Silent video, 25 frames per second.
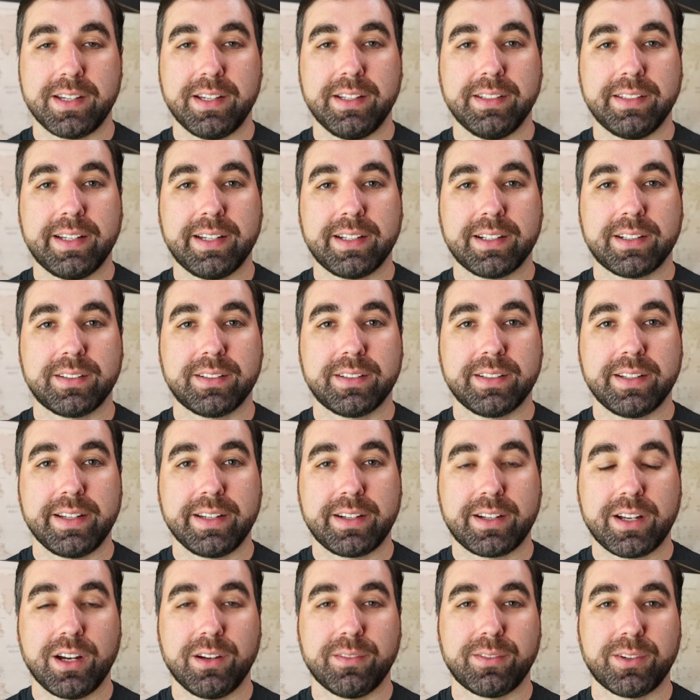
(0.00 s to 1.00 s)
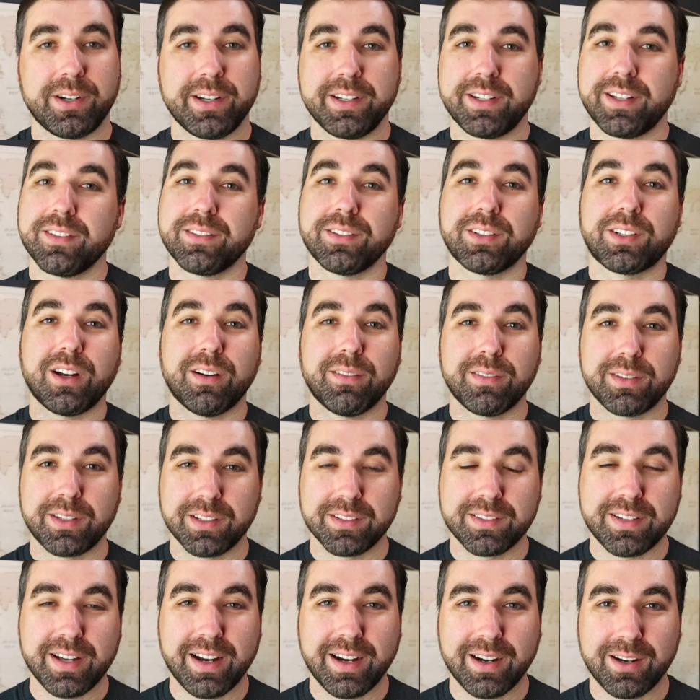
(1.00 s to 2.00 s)
and it doesn't cover the
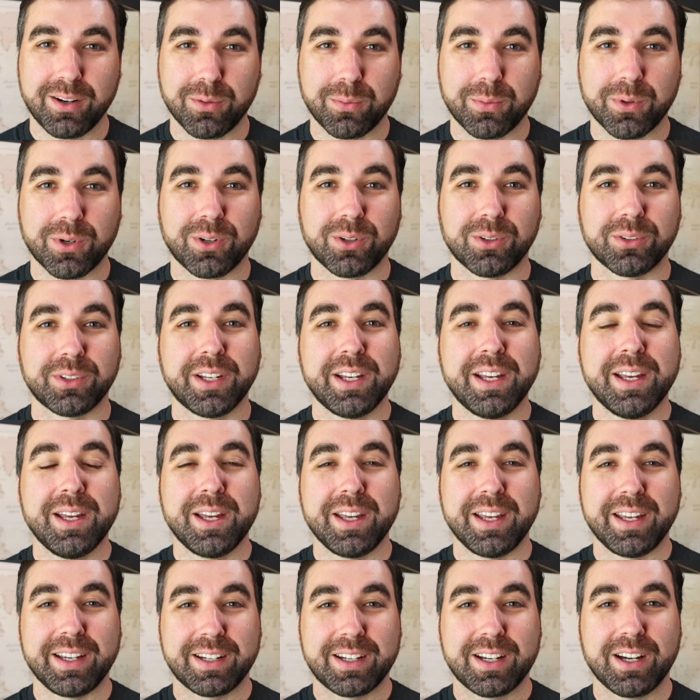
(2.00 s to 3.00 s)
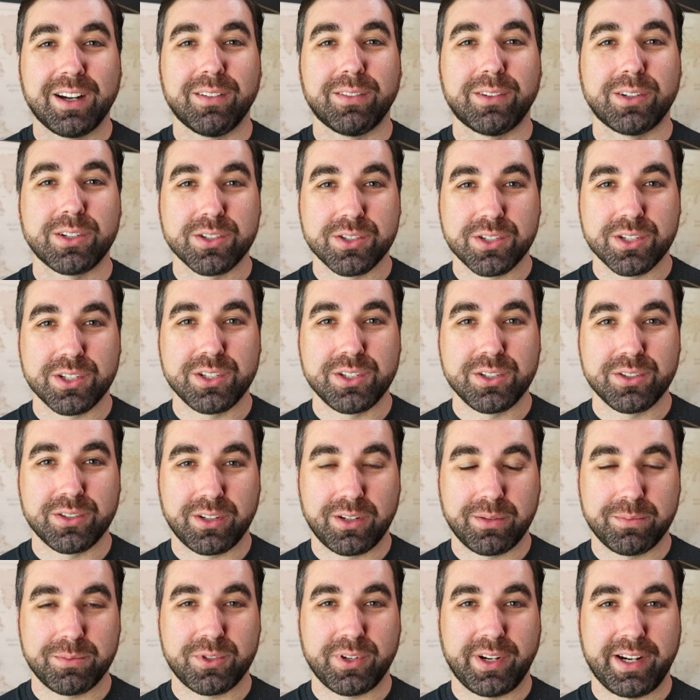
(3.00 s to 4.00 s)
entire world, it covers
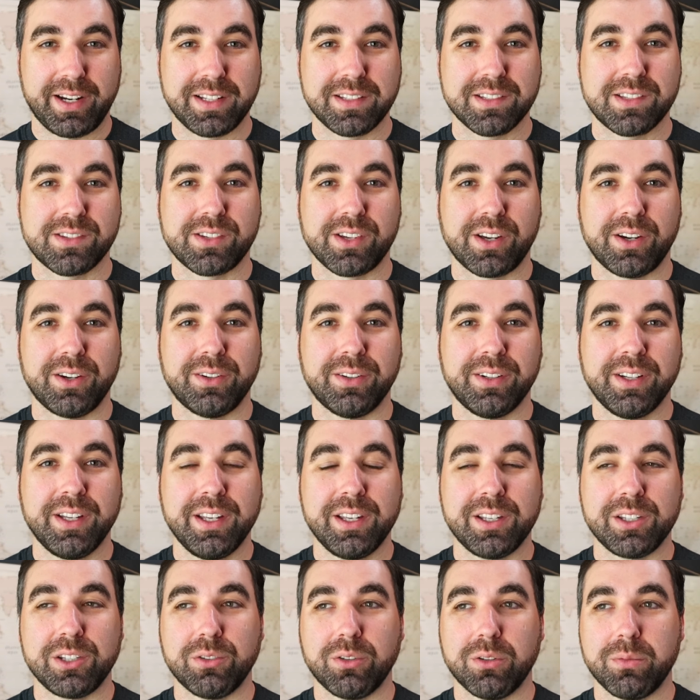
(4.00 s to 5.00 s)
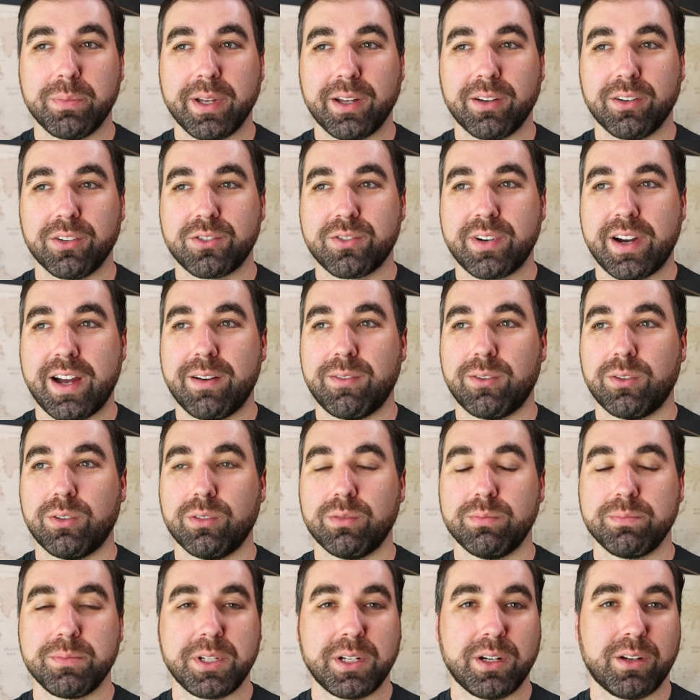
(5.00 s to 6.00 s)
Europe trains. So you would be able to
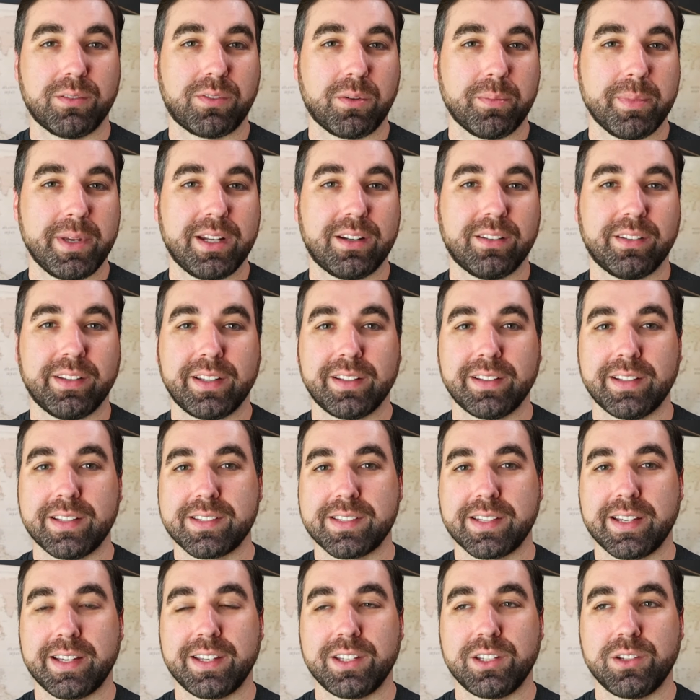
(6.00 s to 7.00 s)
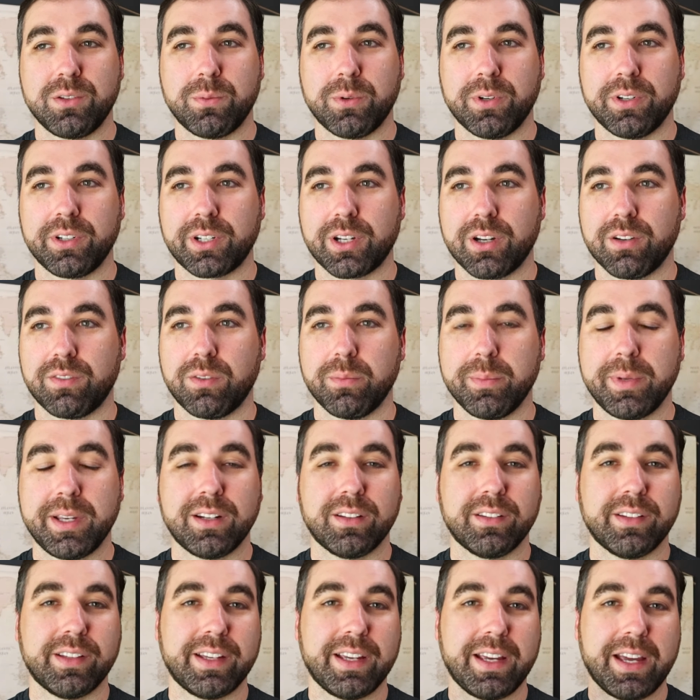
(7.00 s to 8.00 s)
travel, from Italy. Let's say you wanted to go from
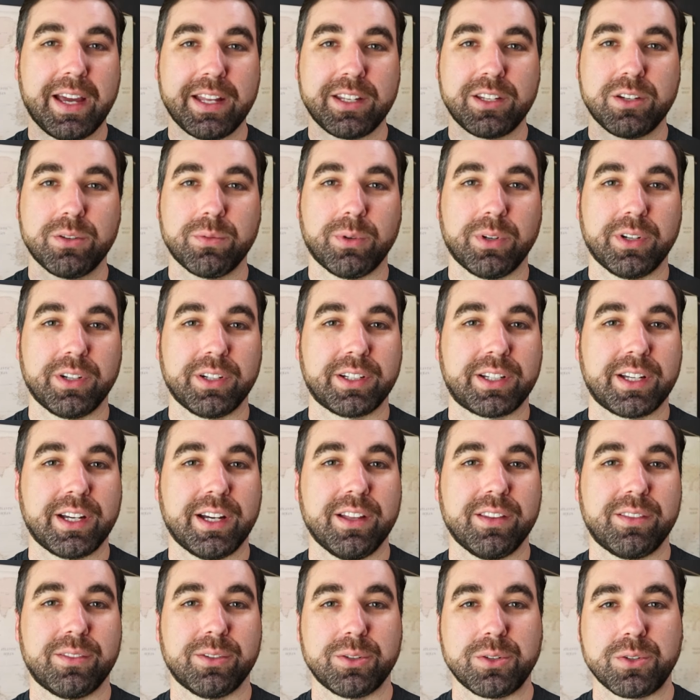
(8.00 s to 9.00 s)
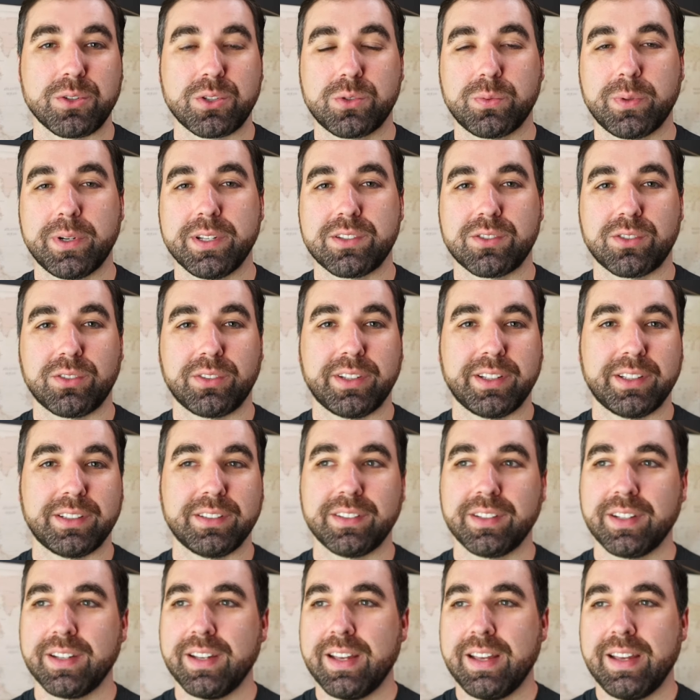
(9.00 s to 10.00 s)
Italy and you wanted to cut through
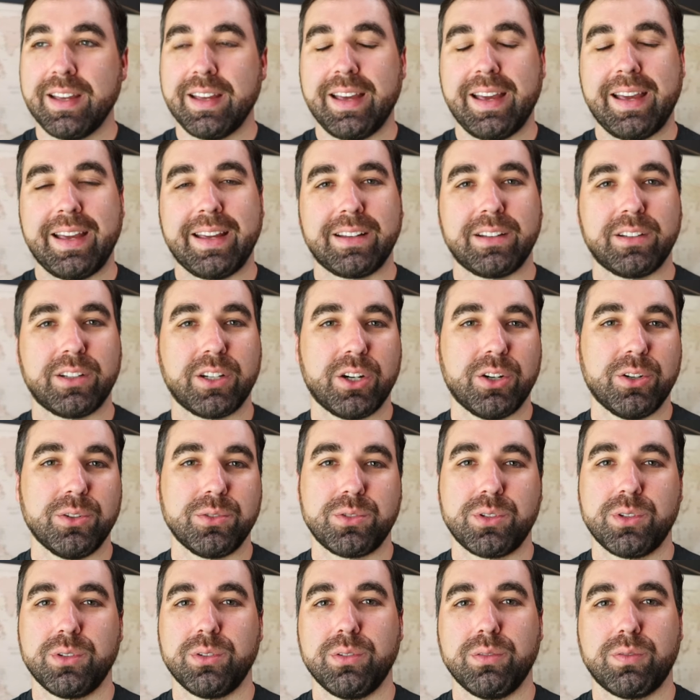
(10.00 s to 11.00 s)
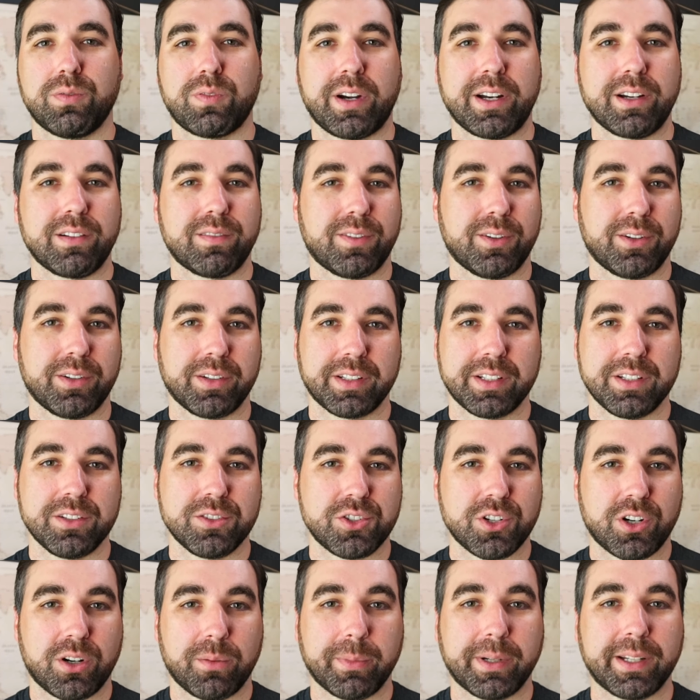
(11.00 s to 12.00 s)
Switzerland and go to Frankfurt in
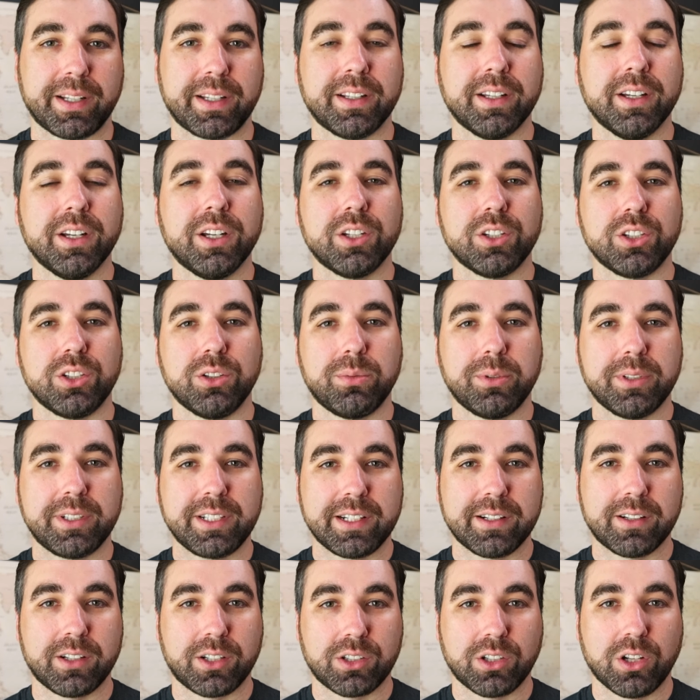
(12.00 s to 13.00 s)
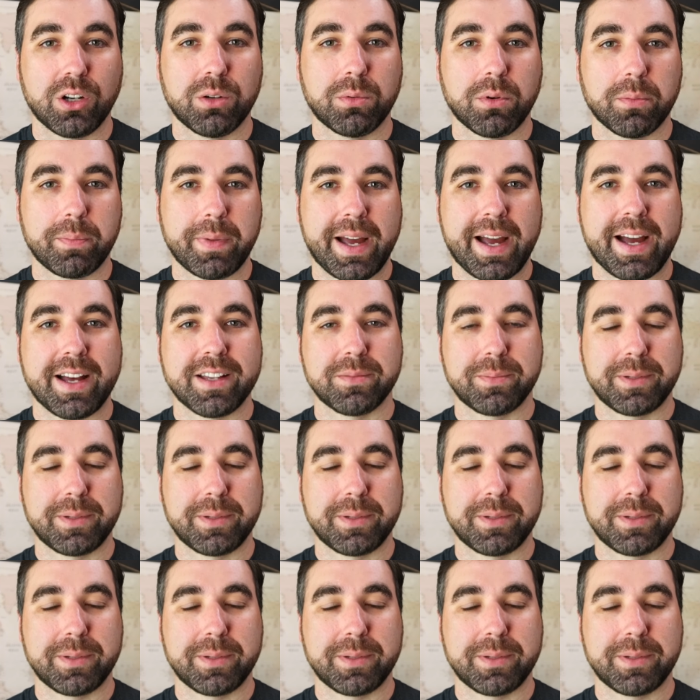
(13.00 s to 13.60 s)
Germany. You would need a global pass